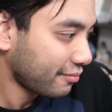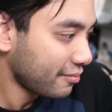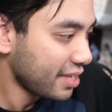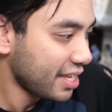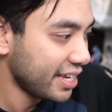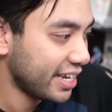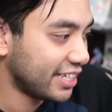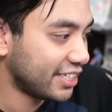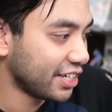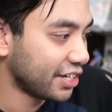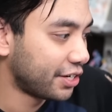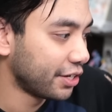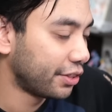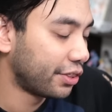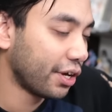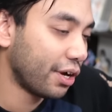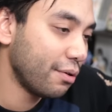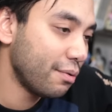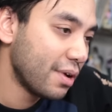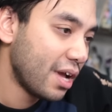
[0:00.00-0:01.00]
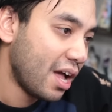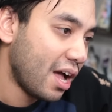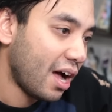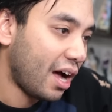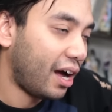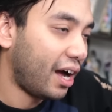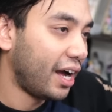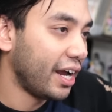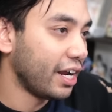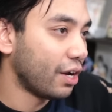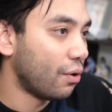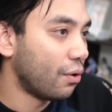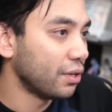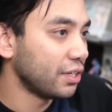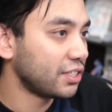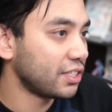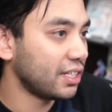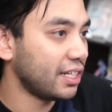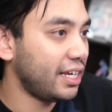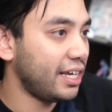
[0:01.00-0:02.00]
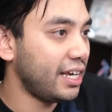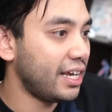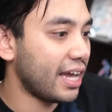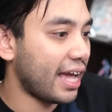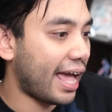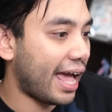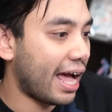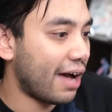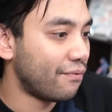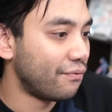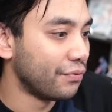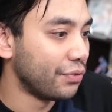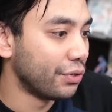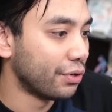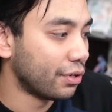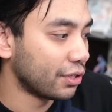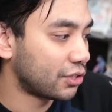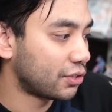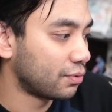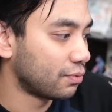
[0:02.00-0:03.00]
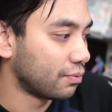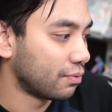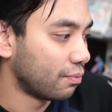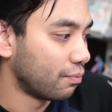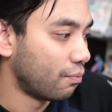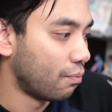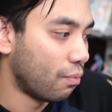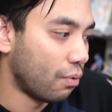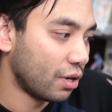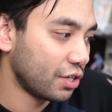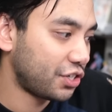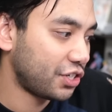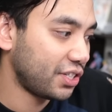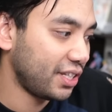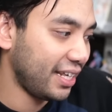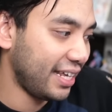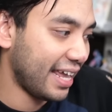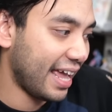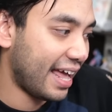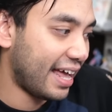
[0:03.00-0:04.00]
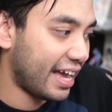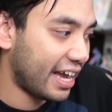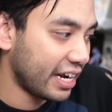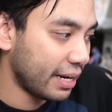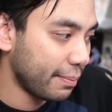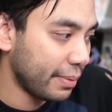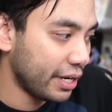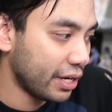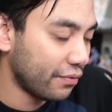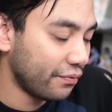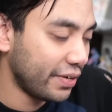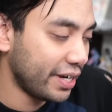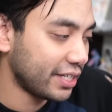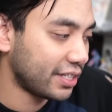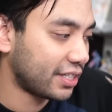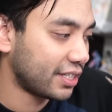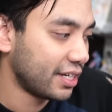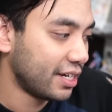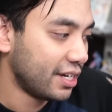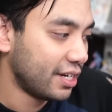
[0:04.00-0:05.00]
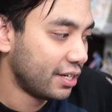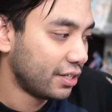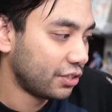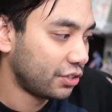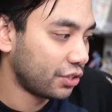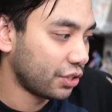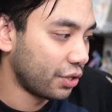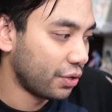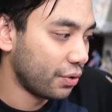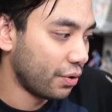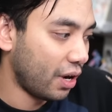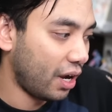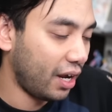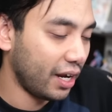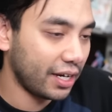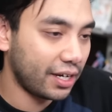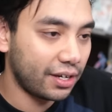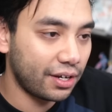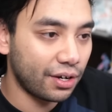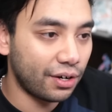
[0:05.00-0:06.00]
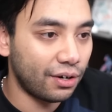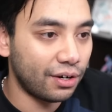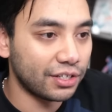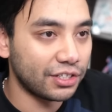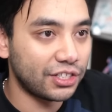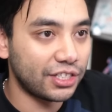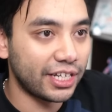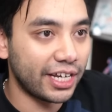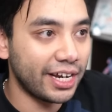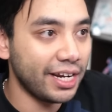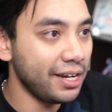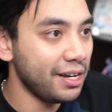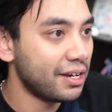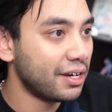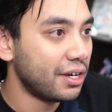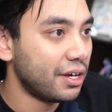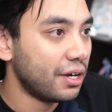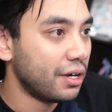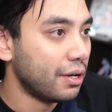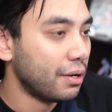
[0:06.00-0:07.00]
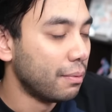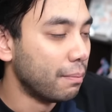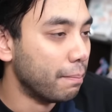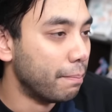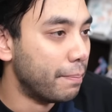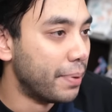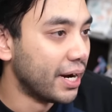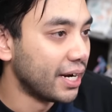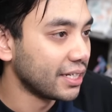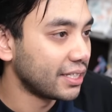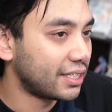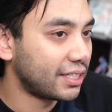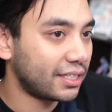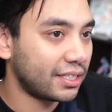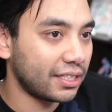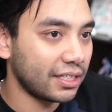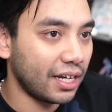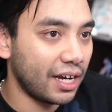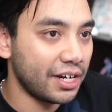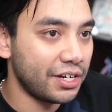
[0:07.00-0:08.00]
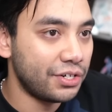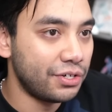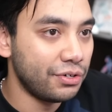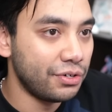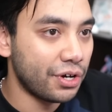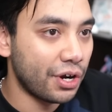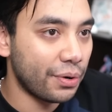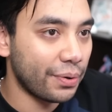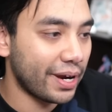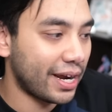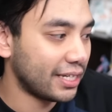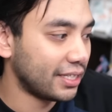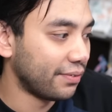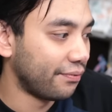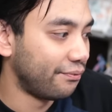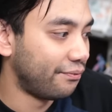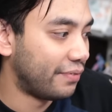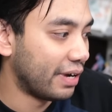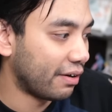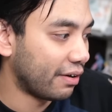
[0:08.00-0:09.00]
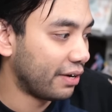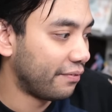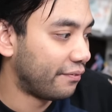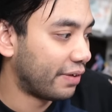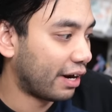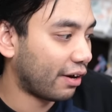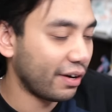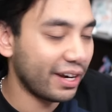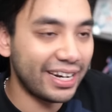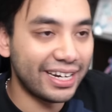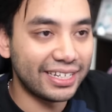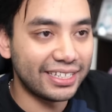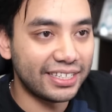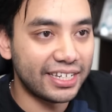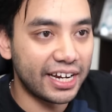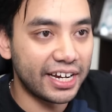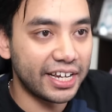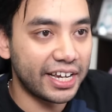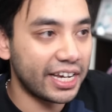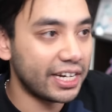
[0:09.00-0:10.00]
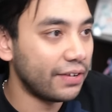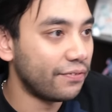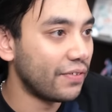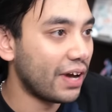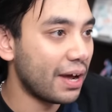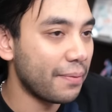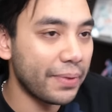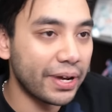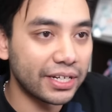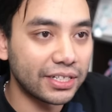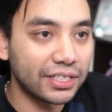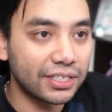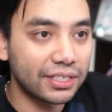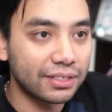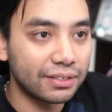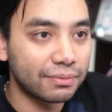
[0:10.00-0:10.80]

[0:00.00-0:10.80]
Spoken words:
Is it good though? I honestly have not watched the anime of it, so I can't say, but I do know it has a very, very dedicated fan base.